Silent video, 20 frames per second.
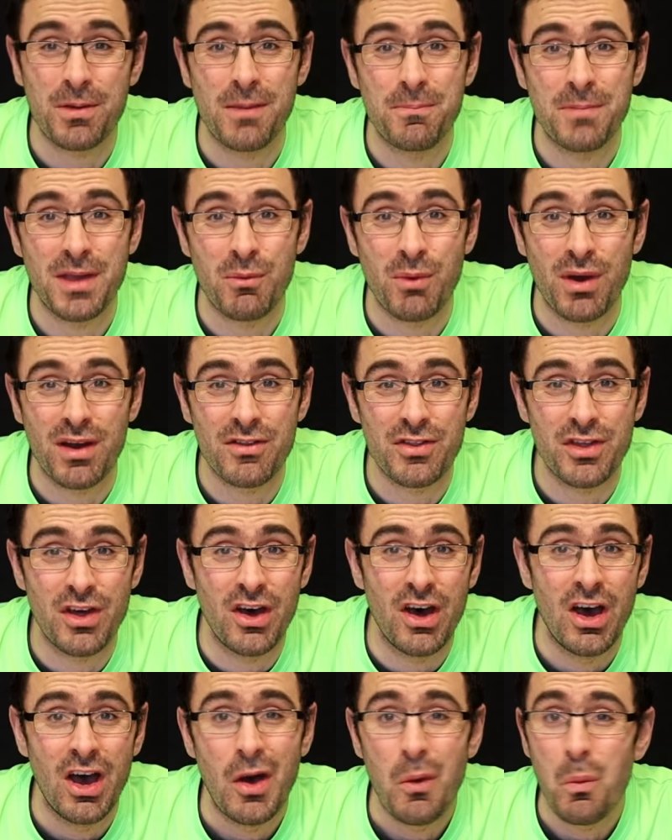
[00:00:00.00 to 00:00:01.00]
can be one of
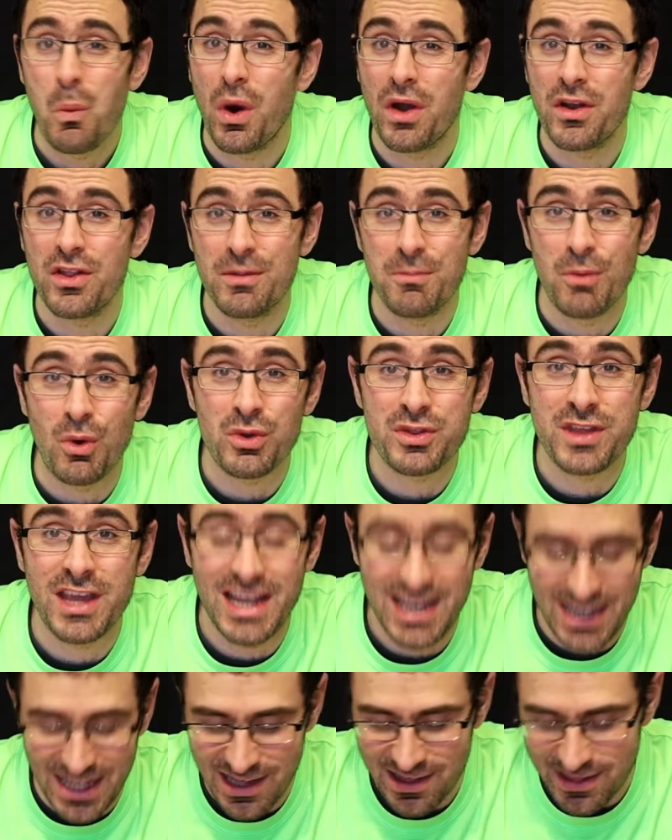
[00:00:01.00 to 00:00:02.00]
the more
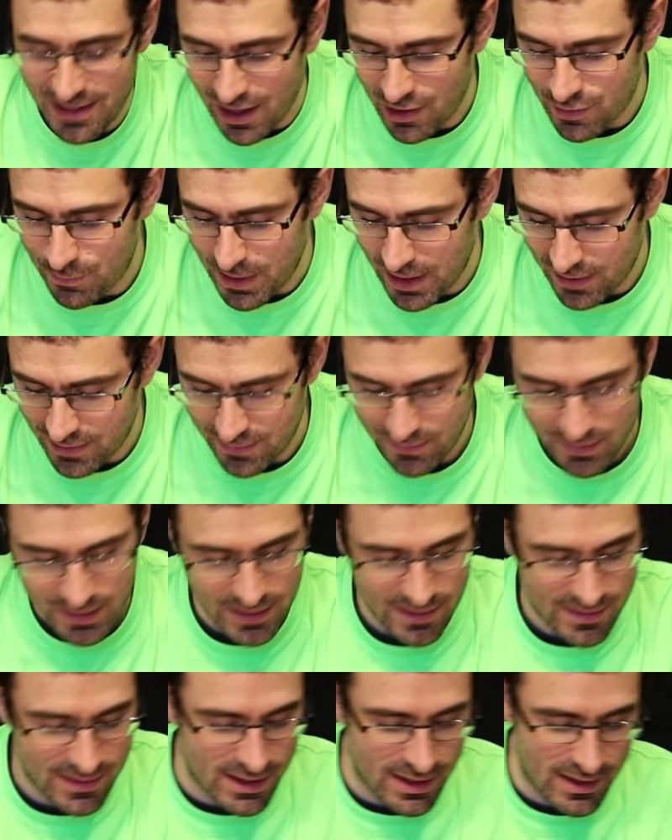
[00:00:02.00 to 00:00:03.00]
tedious aspects of
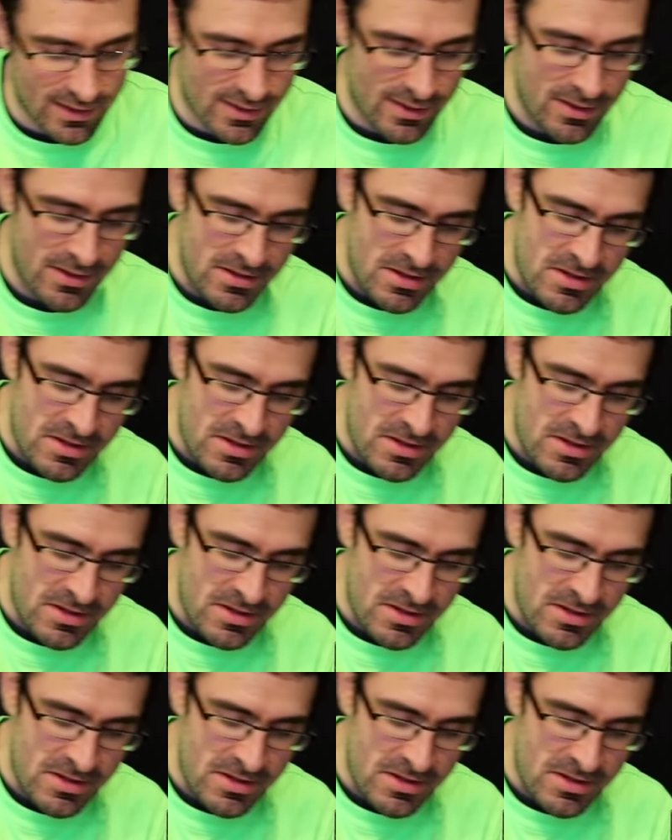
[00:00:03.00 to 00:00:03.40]
these things.